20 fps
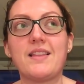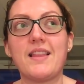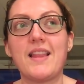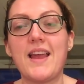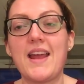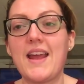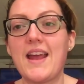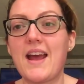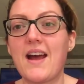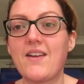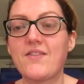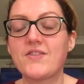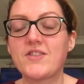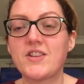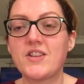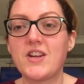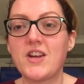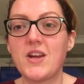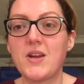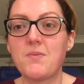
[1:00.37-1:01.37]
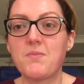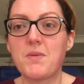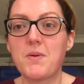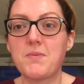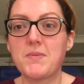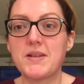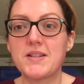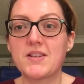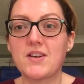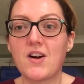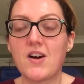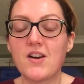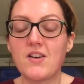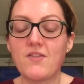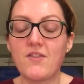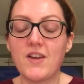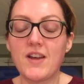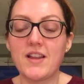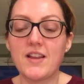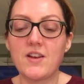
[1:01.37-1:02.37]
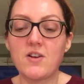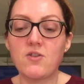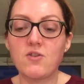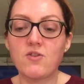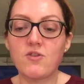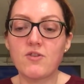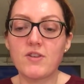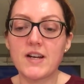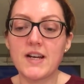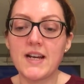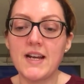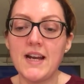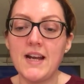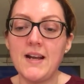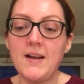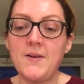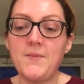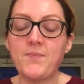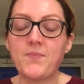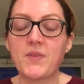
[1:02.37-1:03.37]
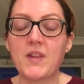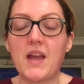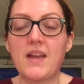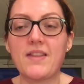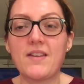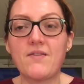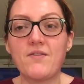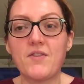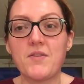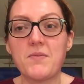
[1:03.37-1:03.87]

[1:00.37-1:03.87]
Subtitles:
late afternoon when we started feeling hungry. And then